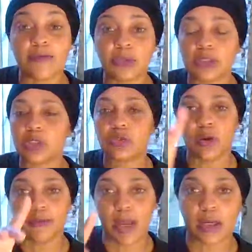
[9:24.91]
evil intent you're
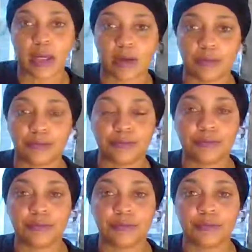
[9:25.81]
gonna find out
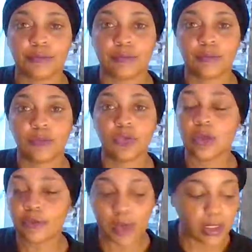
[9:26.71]
you're
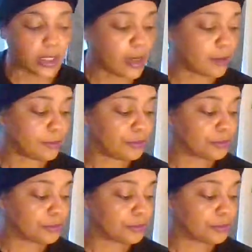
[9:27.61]
gonna find out